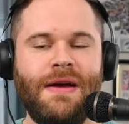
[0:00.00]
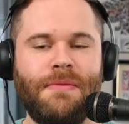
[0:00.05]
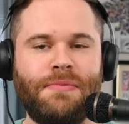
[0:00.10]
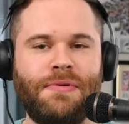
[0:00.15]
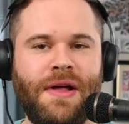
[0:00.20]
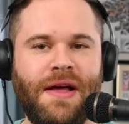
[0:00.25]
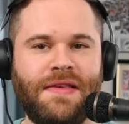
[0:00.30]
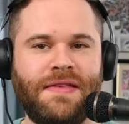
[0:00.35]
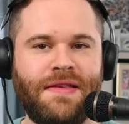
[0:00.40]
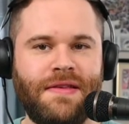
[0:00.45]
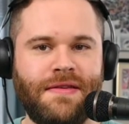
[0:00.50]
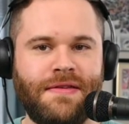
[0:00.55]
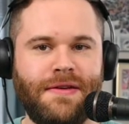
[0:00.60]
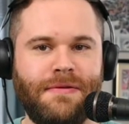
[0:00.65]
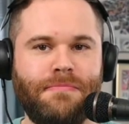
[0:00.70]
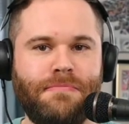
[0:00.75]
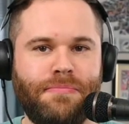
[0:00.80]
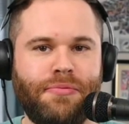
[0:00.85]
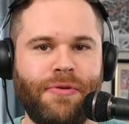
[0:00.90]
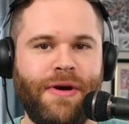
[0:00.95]
plus
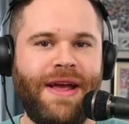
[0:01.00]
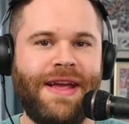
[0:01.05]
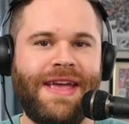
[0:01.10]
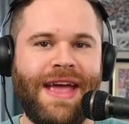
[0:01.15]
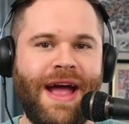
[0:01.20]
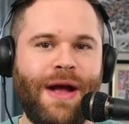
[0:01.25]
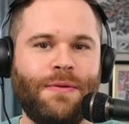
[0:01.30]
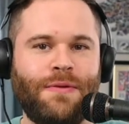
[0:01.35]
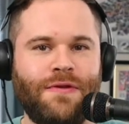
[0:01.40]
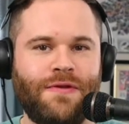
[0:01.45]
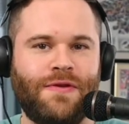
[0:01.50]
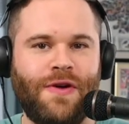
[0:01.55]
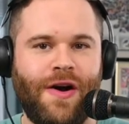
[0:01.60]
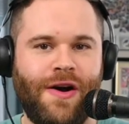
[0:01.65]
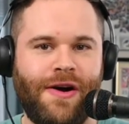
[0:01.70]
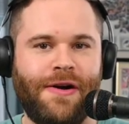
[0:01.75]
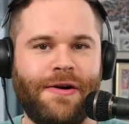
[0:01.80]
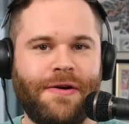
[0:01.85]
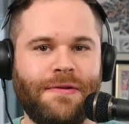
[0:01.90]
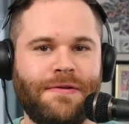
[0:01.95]
some breakout
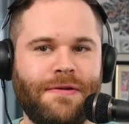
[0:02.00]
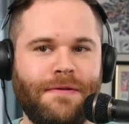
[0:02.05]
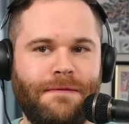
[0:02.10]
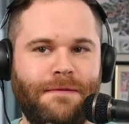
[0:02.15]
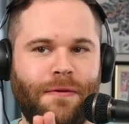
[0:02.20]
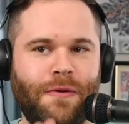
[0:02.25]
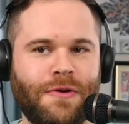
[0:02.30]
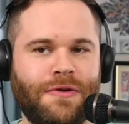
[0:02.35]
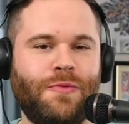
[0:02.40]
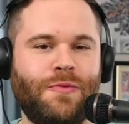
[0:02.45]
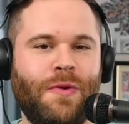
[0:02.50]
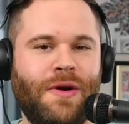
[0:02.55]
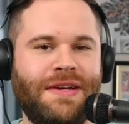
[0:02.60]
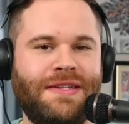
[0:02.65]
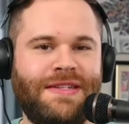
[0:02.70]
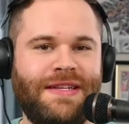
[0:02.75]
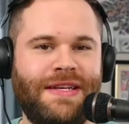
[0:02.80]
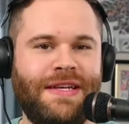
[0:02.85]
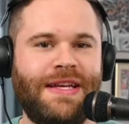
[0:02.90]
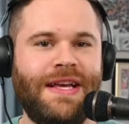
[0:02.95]
stars for
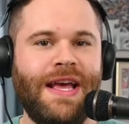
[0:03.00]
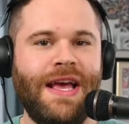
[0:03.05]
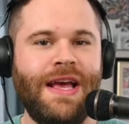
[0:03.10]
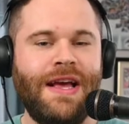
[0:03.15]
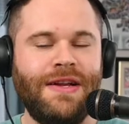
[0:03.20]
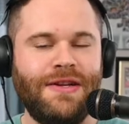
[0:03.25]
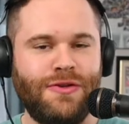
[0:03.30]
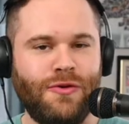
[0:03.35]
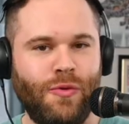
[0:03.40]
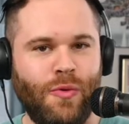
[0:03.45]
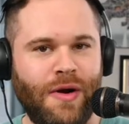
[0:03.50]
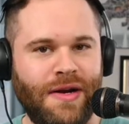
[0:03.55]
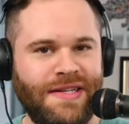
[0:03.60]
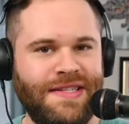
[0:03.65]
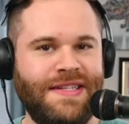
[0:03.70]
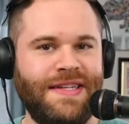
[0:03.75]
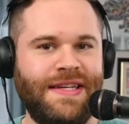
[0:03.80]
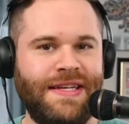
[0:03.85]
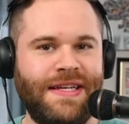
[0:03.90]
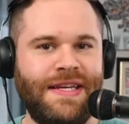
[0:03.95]

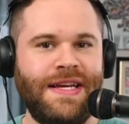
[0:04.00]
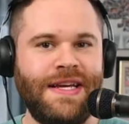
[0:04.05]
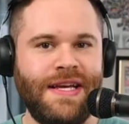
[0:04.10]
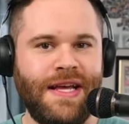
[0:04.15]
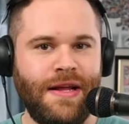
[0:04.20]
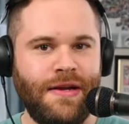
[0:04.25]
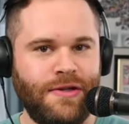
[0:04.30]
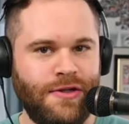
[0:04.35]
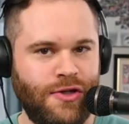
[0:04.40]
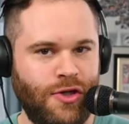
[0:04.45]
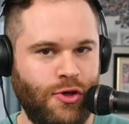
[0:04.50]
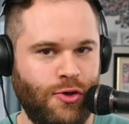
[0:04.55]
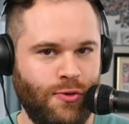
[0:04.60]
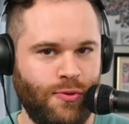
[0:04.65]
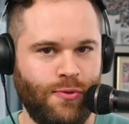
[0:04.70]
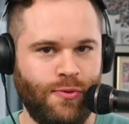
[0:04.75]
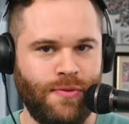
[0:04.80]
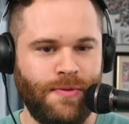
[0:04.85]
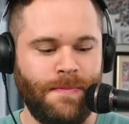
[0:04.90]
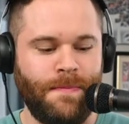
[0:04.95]

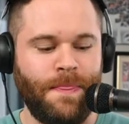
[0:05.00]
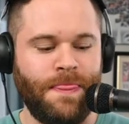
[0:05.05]
2022.